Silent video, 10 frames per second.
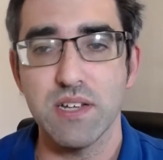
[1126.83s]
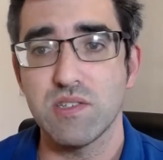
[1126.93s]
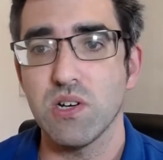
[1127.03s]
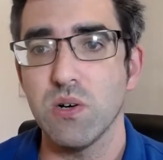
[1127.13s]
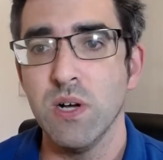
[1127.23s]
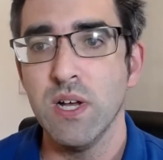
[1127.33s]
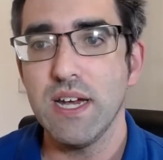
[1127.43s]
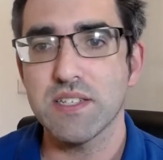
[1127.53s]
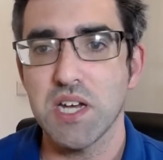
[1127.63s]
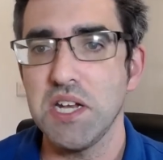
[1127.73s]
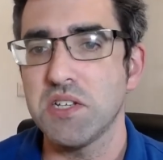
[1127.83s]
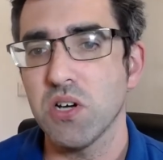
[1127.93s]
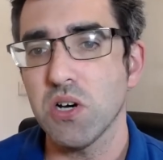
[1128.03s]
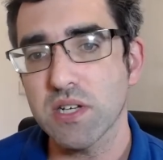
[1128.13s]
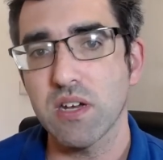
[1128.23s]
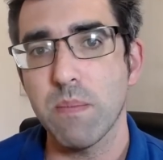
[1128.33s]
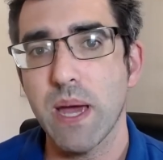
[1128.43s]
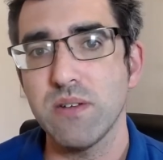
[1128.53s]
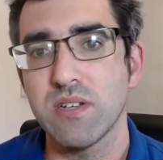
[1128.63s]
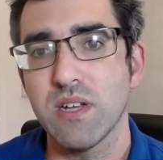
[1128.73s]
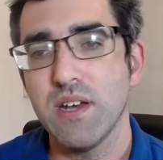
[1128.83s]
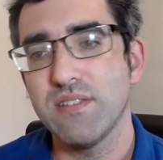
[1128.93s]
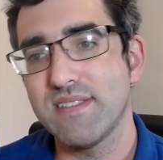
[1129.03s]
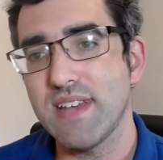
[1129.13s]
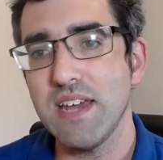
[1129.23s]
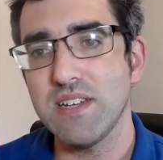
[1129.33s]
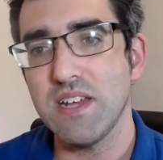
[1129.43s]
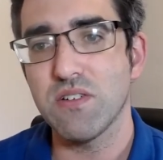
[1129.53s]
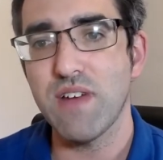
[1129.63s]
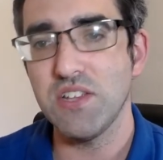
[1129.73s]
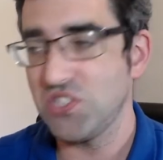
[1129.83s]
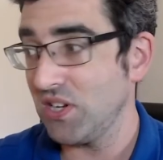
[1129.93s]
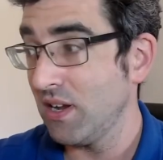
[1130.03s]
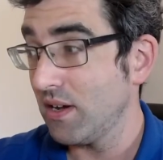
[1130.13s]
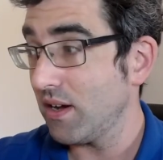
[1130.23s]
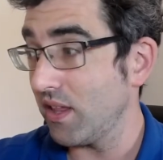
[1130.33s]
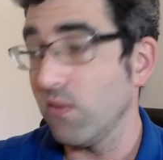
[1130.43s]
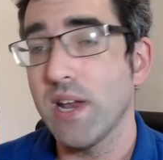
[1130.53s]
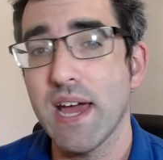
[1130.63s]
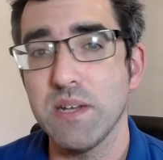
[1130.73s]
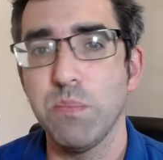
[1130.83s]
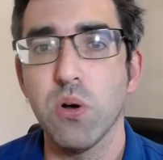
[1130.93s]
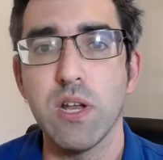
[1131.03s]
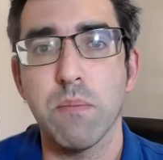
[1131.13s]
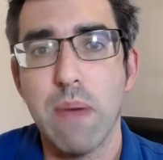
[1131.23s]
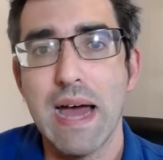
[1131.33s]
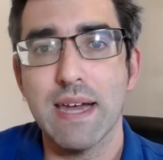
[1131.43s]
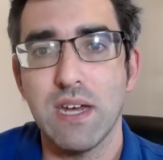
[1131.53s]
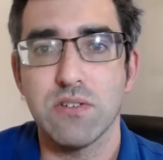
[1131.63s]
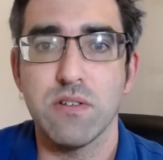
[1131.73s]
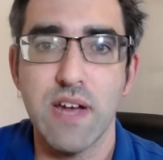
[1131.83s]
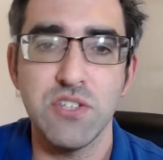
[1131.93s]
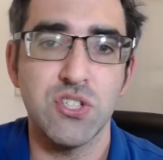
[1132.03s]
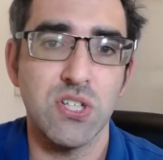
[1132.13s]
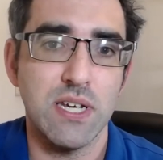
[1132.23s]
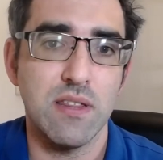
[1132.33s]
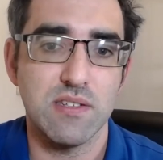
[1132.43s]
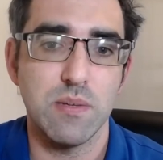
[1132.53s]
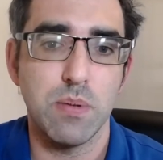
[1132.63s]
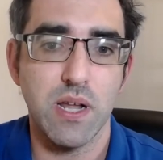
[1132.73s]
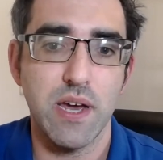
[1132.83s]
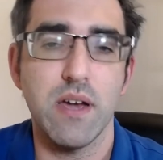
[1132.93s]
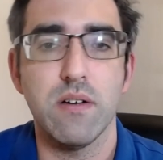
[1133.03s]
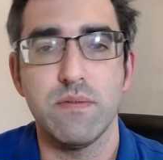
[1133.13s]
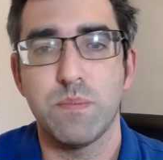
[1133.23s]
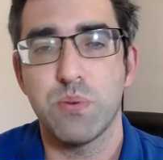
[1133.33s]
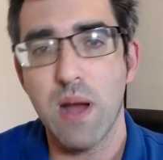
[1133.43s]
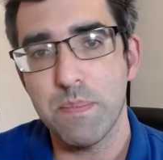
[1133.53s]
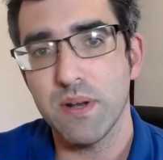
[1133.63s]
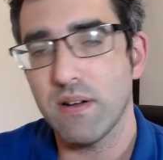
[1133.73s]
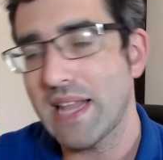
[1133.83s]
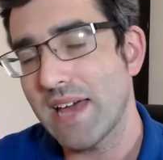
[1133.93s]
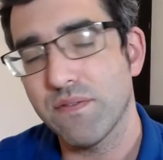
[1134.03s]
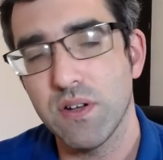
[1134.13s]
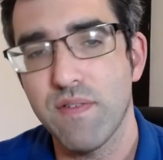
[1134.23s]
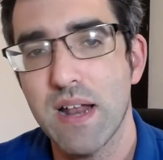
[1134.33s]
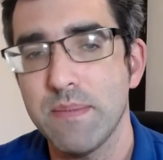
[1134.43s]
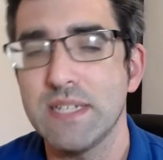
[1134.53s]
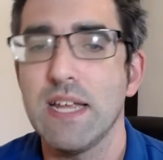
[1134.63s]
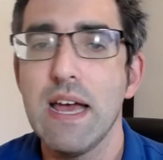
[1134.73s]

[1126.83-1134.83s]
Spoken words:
So it's kind of talking about state intervention, on the one hand pulling back intervention in the supply of property or land for development,